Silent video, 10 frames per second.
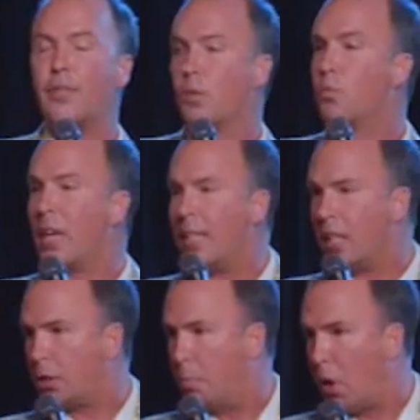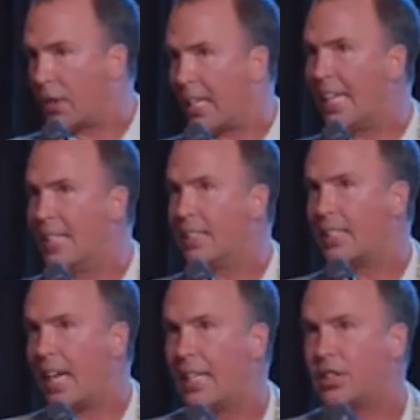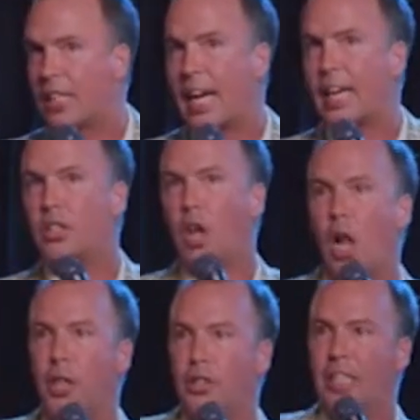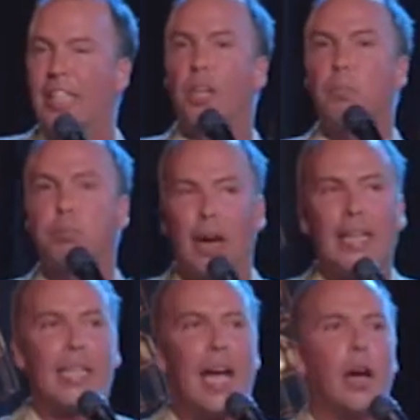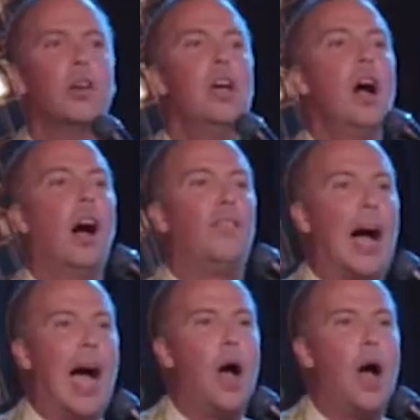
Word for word: If you read this book, Inside Scientology, it's a breakdown of